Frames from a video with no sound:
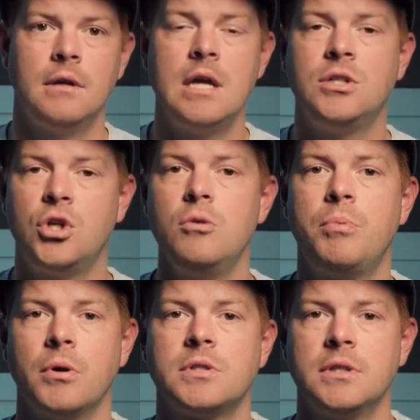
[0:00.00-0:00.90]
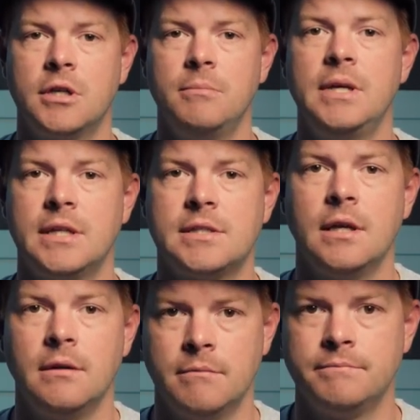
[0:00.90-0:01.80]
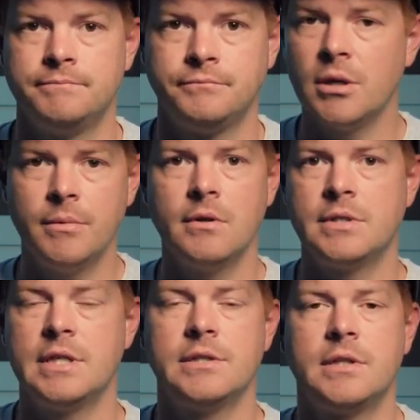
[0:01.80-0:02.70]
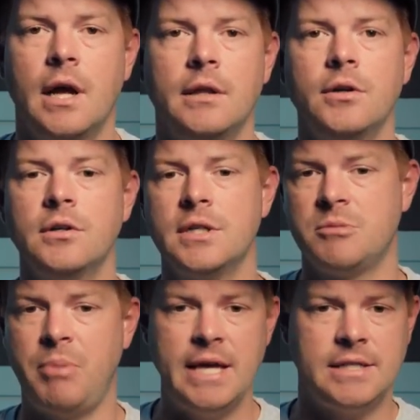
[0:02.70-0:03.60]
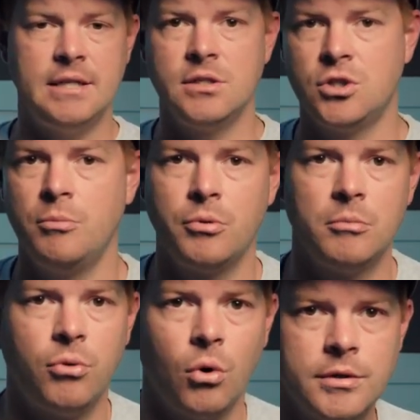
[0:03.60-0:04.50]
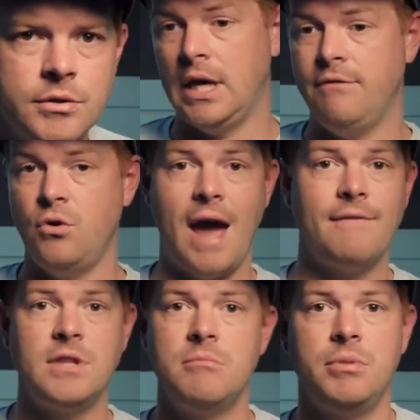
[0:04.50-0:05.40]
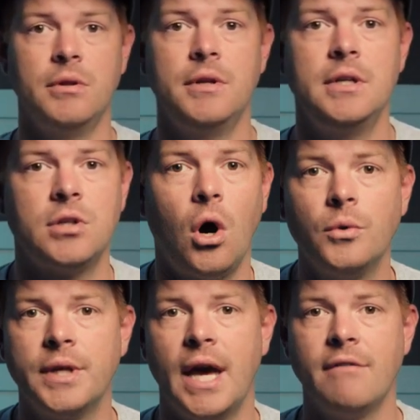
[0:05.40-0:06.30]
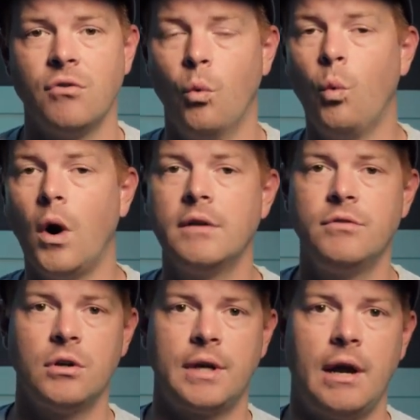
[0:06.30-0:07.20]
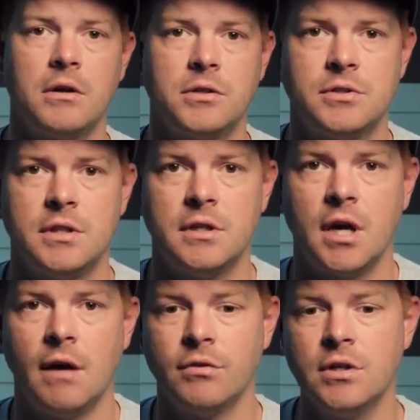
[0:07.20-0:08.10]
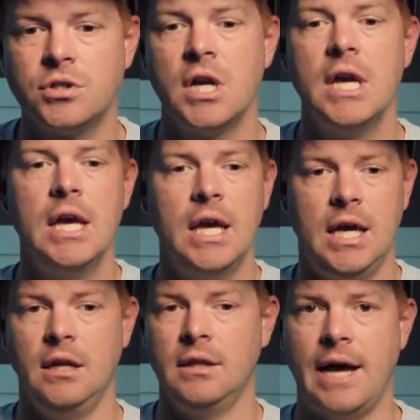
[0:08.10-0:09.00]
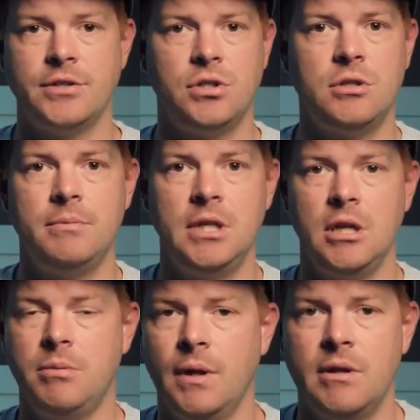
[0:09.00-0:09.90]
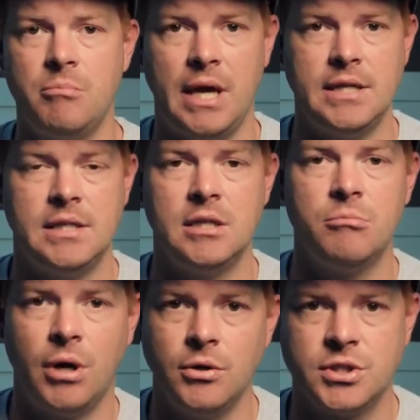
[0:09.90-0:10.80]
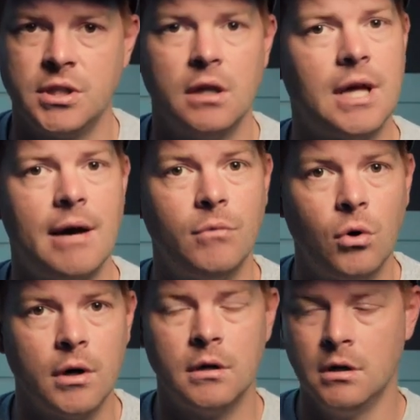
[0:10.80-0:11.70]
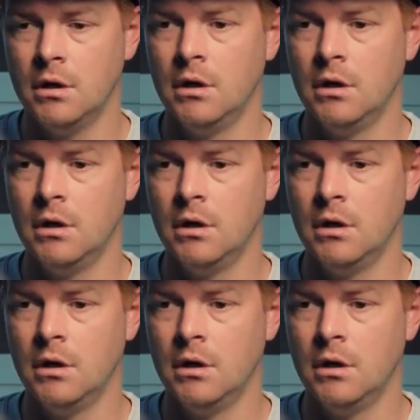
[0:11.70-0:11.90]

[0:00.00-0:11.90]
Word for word: a two person comedic scene. Some of those things that I learned is pacing is super important. If you have the ability to only have one of your characters in the coverage, it allows you to manipulate the pacing and post a lot more.